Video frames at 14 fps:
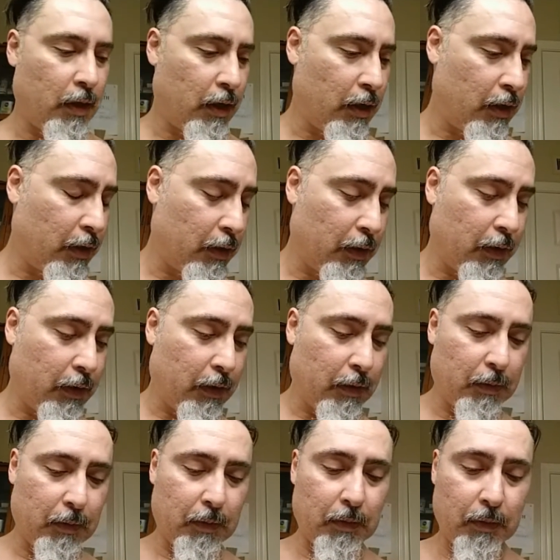And
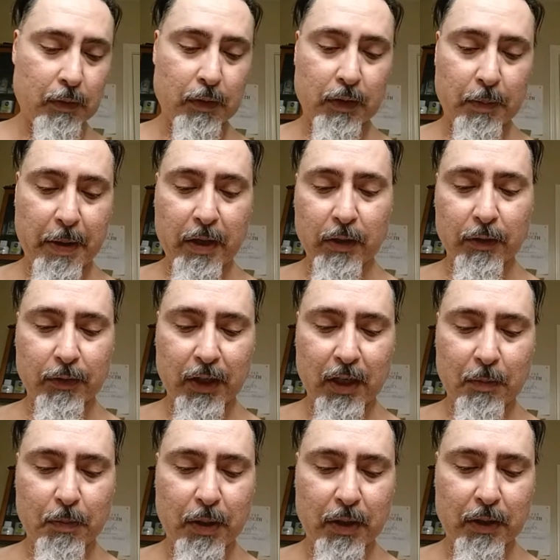the smell of
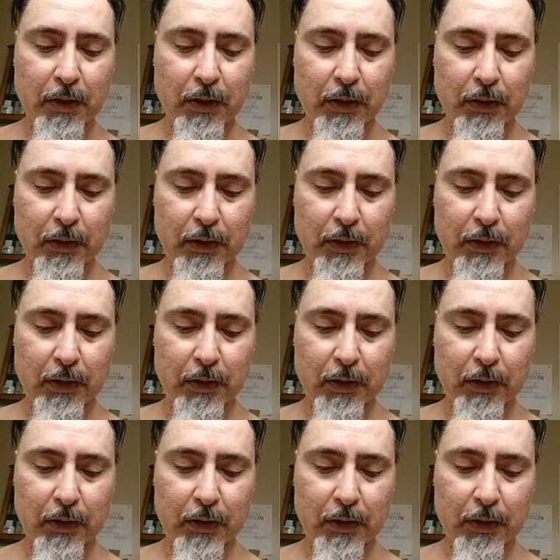steampunk